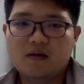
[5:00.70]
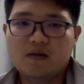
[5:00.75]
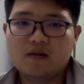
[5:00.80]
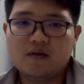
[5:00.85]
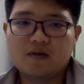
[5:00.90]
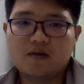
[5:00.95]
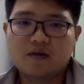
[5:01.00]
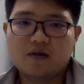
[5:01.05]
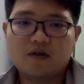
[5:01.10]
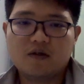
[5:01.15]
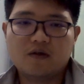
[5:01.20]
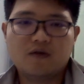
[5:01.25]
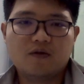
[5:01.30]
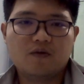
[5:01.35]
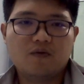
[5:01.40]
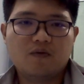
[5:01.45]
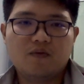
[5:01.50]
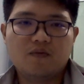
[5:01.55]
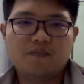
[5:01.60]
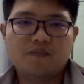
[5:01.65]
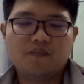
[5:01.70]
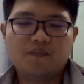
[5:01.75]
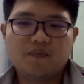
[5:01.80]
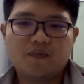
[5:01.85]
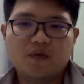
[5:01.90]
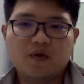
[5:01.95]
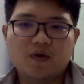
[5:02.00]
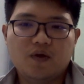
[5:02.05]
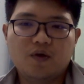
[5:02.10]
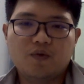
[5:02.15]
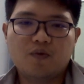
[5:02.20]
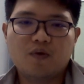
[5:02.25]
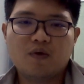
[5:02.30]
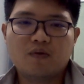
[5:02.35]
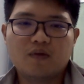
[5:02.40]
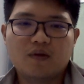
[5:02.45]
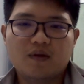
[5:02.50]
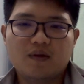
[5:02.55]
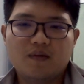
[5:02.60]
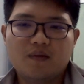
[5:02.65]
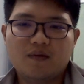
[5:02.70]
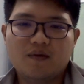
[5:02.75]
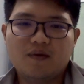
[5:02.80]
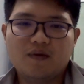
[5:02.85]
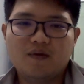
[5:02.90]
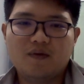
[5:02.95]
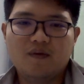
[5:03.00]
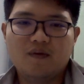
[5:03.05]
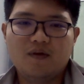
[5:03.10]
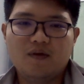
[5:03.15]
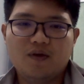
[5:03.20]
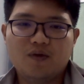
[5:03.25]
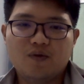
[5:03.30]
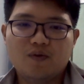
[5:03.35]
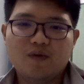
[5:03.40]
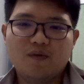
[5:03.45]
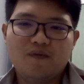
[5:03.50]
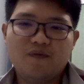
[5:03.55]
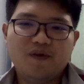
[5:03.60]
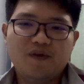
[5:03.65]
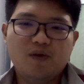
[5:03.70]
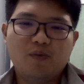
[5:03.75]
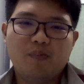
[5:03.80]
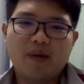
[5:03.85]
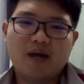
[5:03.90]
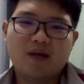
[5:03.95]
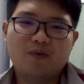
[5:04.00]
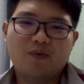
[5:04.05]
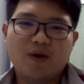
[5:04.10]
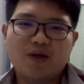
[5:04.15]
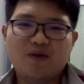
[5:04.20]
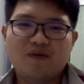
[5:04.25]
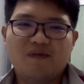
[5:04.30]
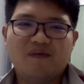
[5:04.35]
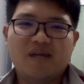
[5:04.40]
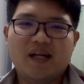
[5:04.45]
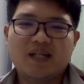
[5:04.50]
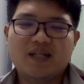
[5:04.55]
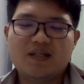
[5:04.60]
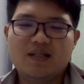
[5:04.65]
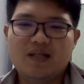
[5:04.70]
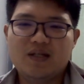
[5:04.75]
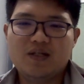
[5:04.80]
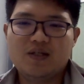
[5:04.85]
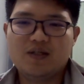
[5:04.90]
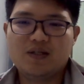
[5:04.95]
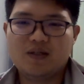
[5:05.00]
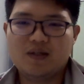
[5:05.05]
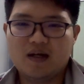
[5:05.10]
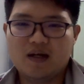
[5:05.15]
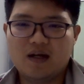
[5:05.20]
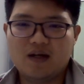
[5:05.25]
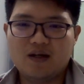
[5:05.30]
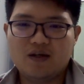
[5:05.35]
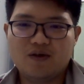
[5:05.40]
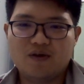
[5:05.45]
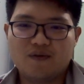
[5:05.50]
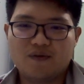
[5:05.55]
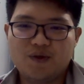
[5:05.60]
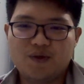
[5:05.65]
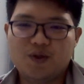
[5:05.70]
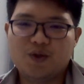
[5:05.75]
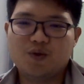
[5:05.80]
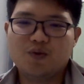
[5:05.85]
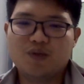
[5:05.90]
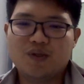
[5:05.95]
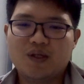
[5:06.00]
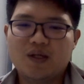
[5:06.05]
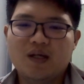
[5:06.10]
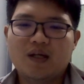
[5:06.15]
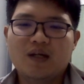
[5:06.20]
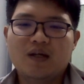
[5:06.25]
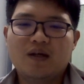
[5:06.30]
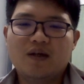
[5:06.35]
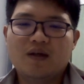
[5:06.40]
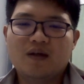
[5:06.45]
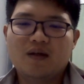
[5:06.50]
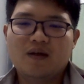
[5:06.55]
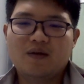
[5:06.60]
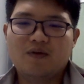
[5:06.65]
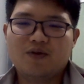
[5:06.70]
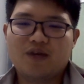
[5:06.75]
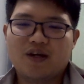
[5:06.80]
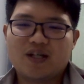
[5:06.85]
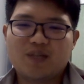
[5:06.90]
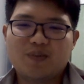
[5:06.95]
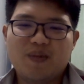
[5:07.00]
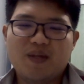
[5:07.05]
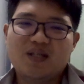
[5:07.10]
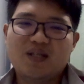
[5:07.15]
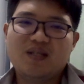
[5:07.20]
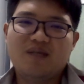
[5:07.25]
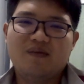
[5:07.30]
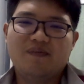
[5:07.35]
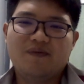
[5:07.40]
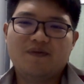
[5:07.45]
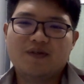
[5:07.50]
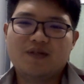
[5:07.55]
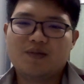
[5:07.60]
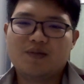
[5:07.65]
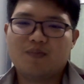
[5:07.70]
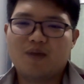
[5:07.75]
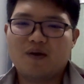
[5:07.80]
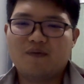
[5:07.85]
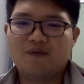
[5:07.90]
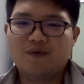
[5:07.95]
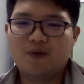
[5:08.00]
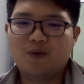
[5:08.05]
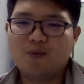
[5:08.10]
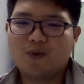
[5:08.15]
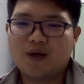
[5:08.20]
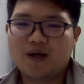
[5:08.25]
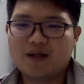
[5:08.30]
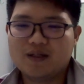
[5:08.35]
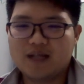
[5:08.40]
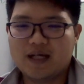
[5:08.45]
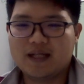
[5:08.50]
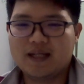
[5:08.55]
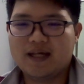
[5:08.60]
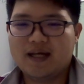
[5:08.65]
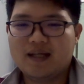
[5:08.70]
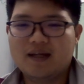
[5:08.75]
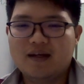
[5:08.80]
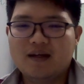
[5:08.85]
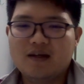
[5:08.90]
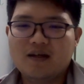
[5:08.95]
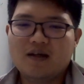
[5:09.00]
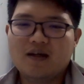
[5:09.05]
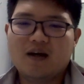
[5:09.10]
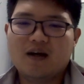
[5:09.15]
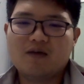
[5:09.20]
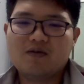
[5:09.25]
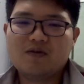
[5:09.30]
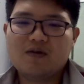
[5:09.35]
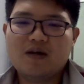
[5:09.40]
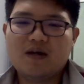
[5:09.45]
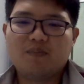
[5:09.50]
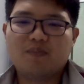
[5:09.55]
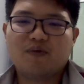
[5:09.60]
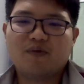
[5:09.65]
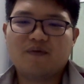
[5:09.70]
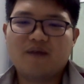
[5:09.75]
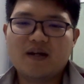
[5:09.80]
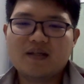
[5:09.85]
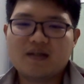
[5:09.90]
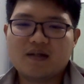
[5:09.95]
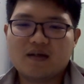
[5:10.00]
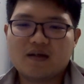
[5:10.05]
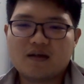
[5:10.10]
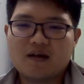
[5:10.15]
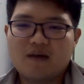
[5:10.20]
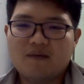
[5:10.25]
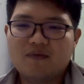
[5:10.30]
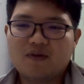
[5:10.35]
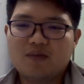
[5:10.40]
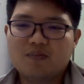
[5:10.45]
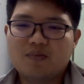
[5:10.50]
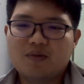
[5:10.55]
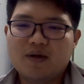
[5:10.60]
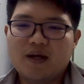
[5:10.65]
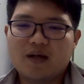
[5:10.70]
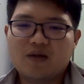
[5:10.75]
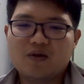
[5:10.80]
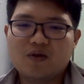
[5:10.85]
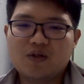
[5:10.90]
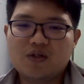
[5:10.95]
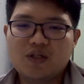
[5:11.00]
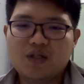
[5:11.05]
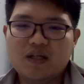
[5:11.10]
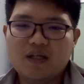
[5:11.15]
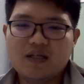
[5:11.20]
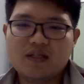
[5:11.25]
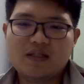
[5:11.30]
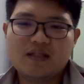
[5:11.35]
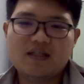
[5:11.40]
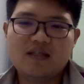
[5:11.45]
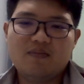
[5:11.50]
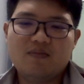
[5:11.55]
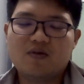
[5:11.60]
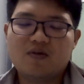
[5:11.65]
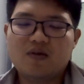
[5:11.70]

so you won't feel bad when you flex these your shoes, your expensive smart footwear like that. Also, it provides a comfortable and cushioning slip